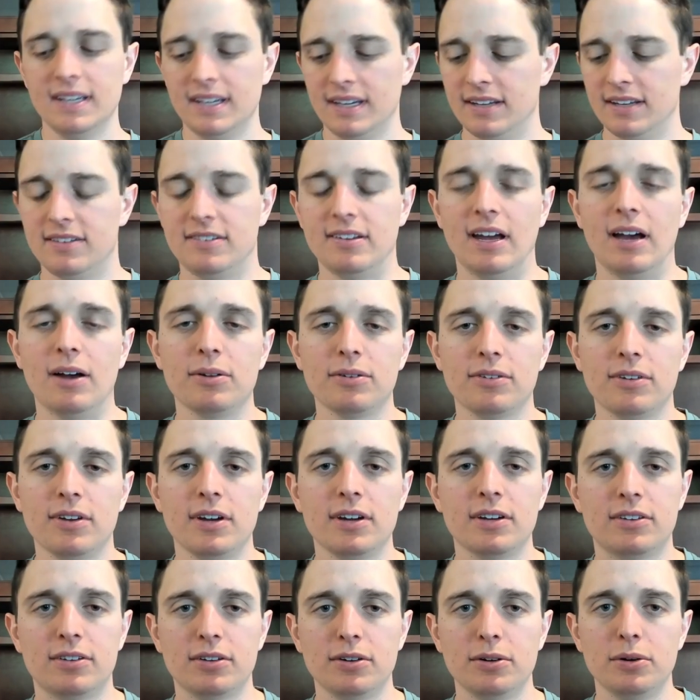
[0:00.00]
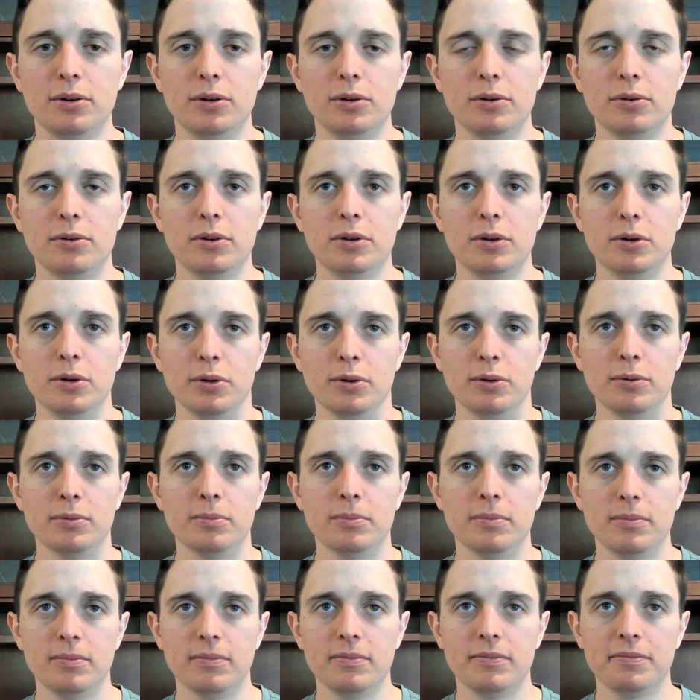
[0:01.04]
It sounds like too you you
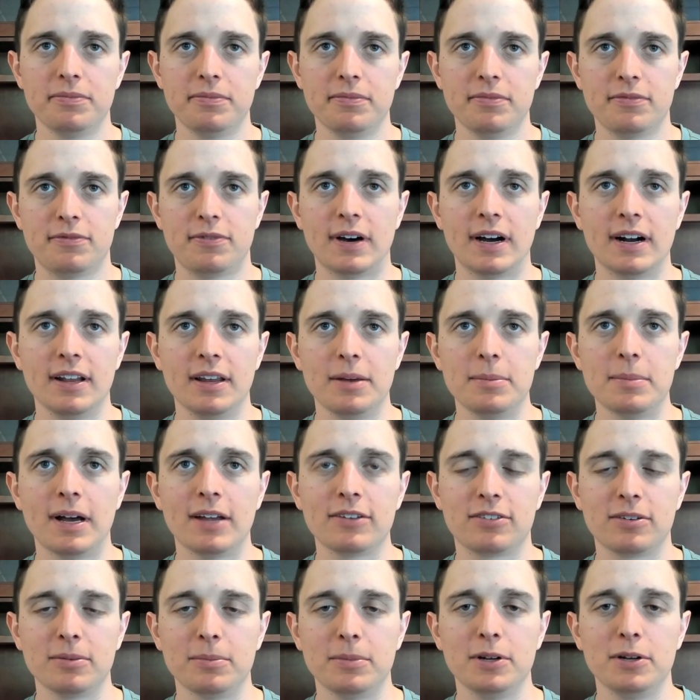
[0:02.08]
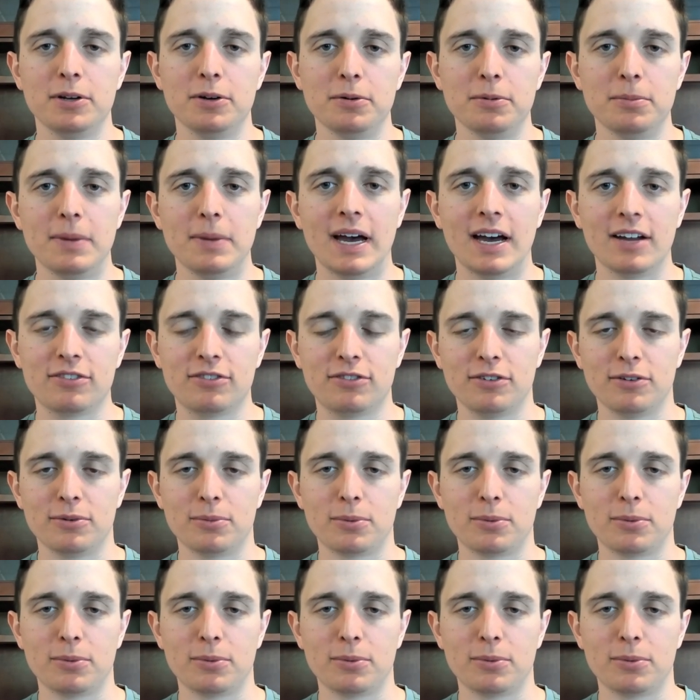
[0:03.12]
finally met somebody who matched your